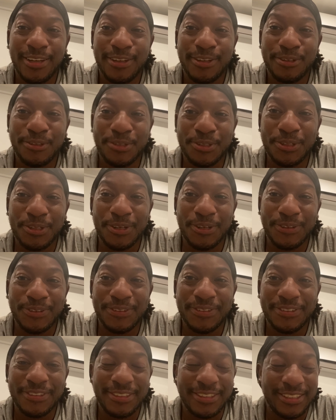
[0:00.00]
you know.
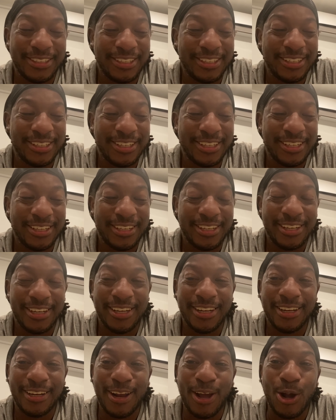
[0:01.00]

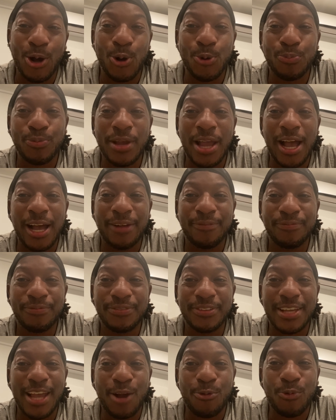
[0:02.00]
And I hope y'all
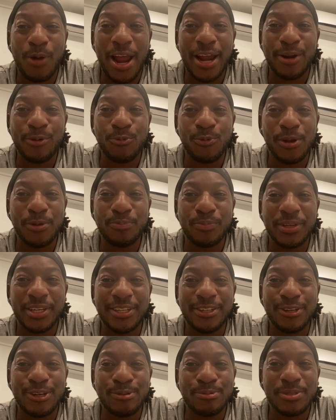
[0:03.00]
riding with me,
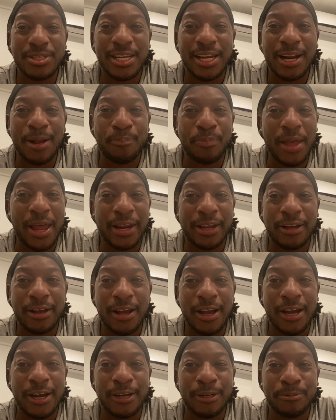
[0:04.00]
you know what I'm saying? I'm not
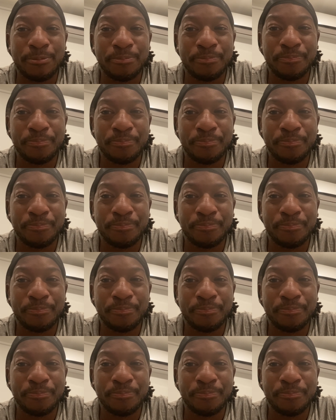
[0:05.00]
a